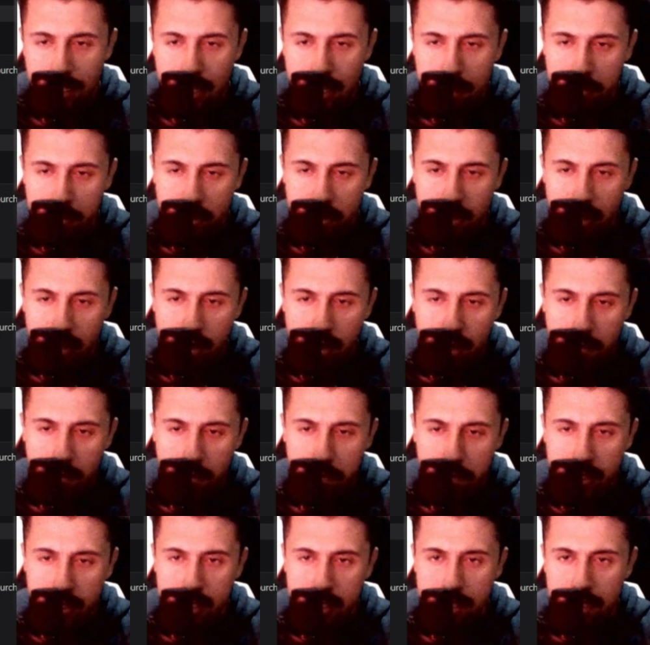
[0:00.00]
I'm gonna
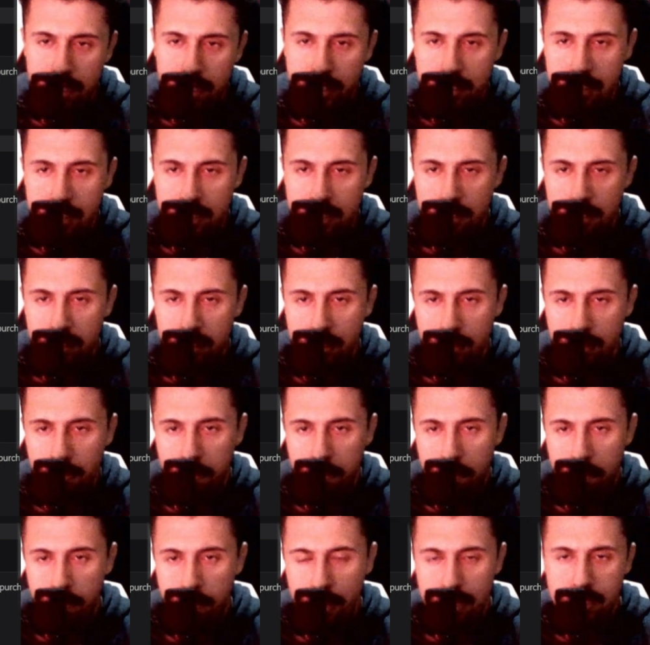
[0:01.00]
copy the ID,
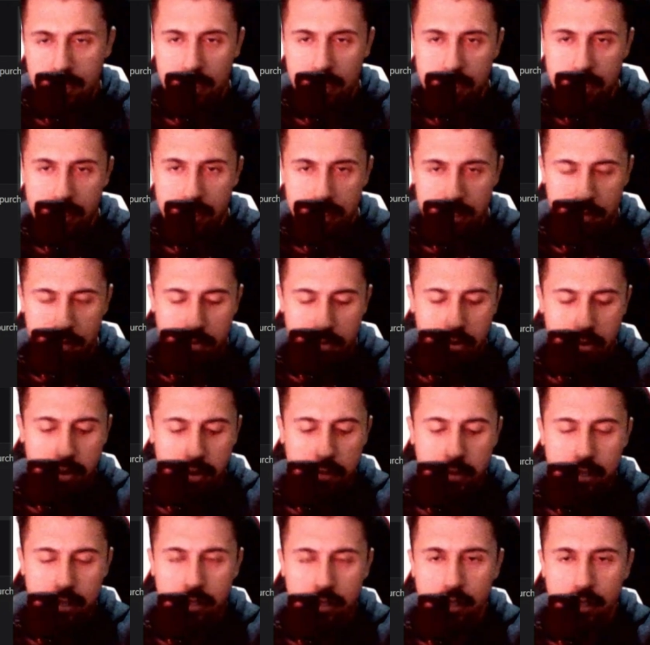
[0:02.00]
pass here as a
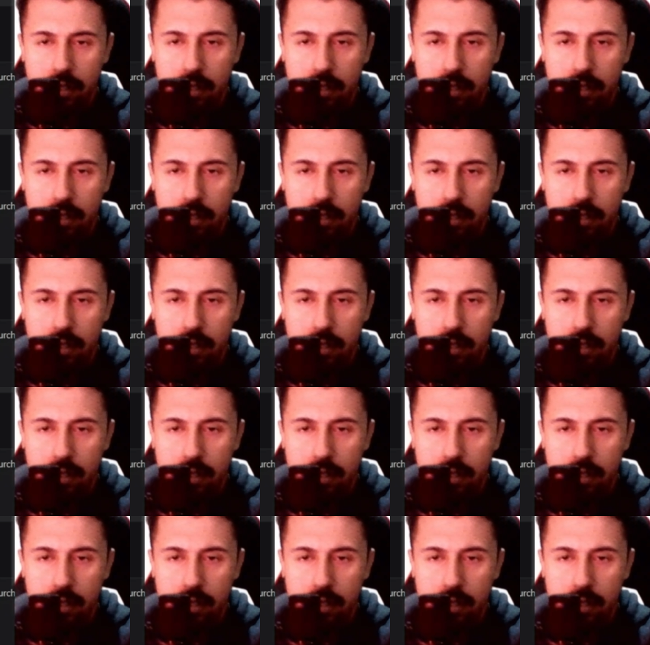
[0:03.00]
parameter,